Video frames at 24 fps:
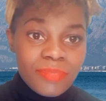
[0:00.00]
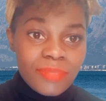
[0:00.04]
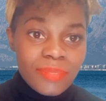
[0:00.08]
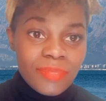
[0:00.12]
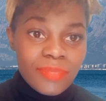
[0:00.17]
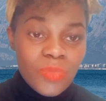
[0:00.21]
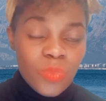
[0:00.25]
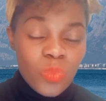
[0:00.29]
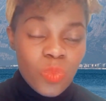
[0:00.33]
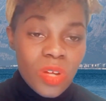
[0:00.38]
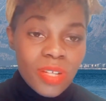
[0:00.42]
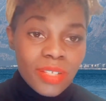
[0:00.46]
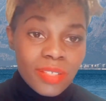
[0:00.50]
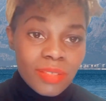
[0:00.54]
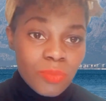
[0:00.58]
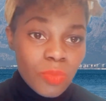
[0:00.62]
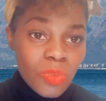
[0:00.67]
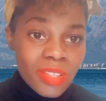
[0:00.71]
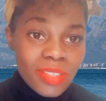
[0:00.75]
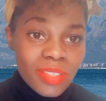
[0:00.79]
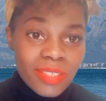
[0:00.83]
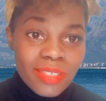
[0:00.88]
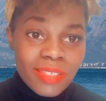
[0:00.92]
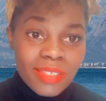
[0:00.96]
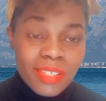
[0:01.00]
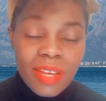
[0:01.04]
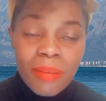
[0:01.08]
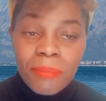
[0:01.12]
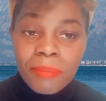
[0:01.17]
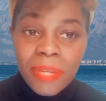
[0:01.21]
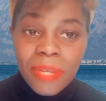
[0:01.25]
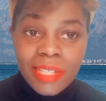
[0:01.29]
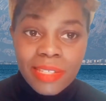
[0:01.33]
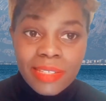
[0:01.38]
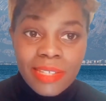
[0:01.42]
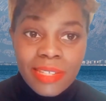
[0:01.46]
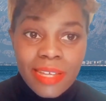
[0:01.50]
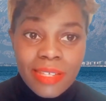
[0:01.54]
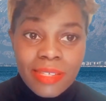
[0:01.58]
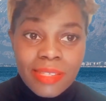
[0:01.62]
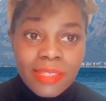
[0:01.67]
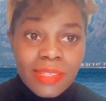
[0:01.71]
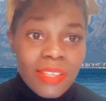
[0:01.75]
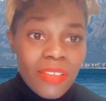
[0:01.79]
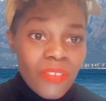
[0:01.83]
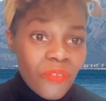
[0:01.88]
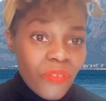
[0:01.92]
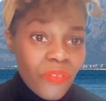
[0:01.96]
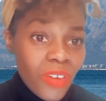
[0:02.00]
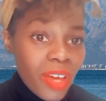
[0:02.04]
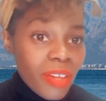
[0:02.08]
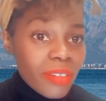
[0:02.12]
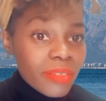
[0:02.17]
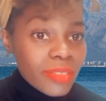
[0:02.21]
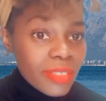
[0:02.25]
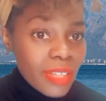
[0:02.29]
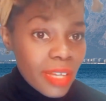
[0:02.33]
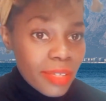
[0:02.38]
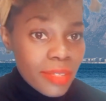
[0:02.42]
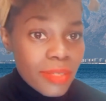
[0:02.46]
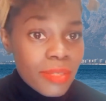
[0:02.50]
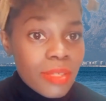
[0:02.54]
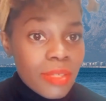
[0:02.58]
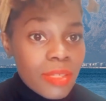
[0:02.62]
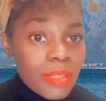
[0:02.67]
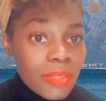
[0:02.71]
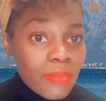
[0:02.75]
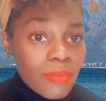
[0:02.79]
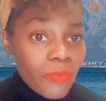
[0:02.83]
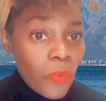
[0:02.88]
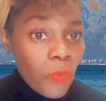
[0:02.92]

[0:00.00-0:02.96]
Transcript: what this company does, they file taxes for